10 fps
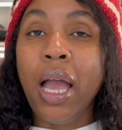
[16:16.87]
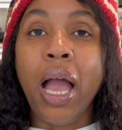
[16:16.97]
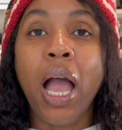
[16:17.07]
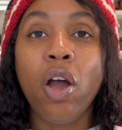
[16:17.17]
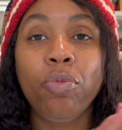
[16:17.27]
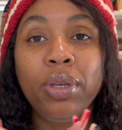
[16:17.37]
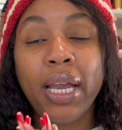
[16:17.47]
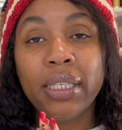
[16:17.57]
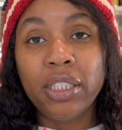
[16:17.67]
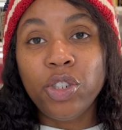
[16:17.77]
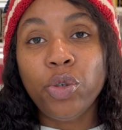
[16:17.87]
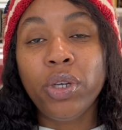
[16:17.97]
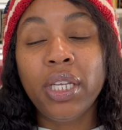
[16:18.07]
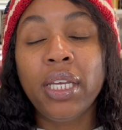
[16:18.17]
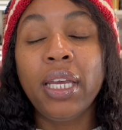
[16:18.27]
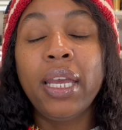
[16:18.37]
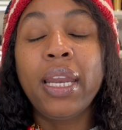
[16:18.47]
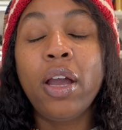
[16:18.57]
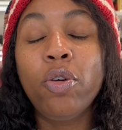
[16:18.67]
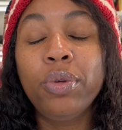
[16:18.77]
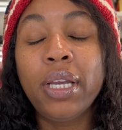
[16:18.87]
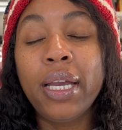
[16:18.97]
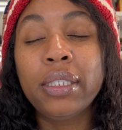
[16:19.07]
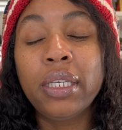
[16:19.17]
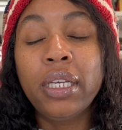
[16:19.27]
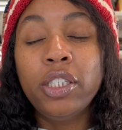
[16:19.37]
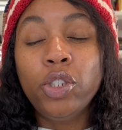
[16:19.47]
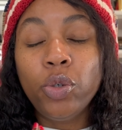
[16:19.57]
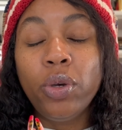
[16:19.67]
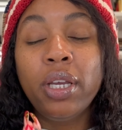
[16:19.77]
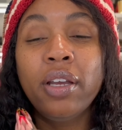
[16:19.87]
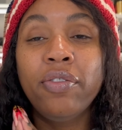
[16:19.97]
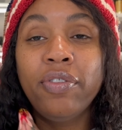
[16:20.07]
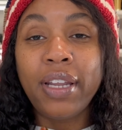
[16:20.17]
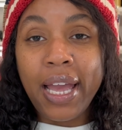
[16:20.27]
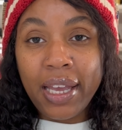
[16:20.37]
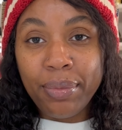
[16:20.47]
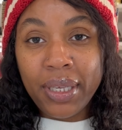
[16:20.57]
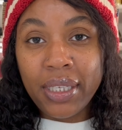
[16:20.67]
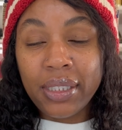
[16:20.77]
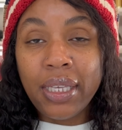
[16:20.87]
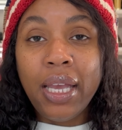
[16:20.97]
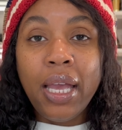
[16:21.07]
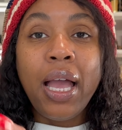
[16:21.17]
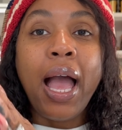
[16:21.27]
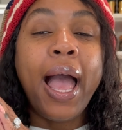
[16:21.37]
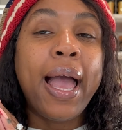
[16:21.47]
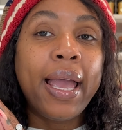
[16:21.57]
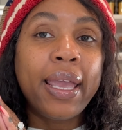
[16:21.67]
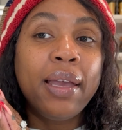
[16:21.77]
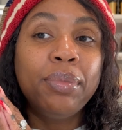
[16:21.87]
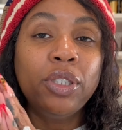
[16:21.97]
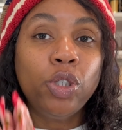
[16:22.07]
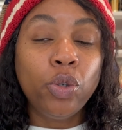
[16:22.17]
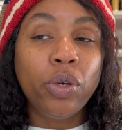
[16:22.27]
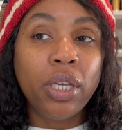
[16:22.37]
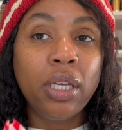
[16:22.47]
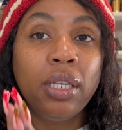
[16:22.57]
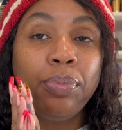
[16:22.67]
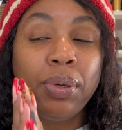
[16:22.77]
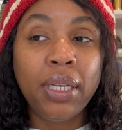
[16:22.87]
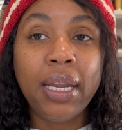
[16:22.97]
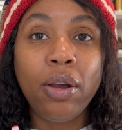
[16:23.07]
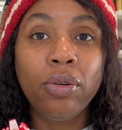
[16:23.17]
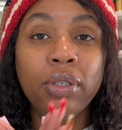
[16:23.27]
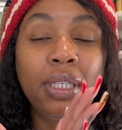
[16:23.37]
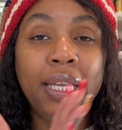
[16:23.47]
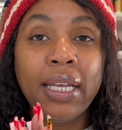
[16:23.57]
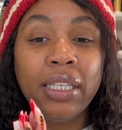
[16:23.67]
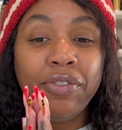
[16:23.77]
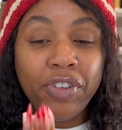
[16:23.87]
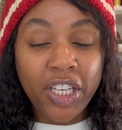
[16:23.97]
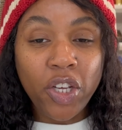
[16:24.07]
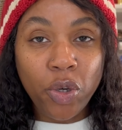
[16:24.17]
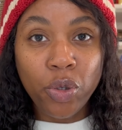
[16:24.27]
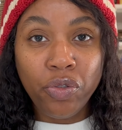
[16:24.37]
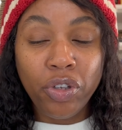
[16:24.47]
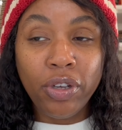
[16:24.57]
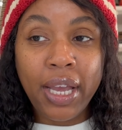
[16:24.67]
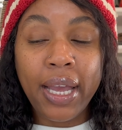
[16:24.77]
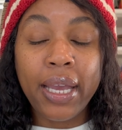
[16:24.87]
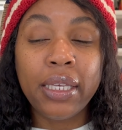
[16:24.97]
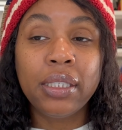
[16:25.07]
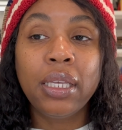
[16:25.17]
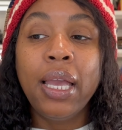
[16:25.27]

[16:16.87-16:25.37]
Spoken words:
I hope you guys enjoyed it, and I hope you guys enjoy Vlogmas. I am enjoying putting out daily videos for you guys,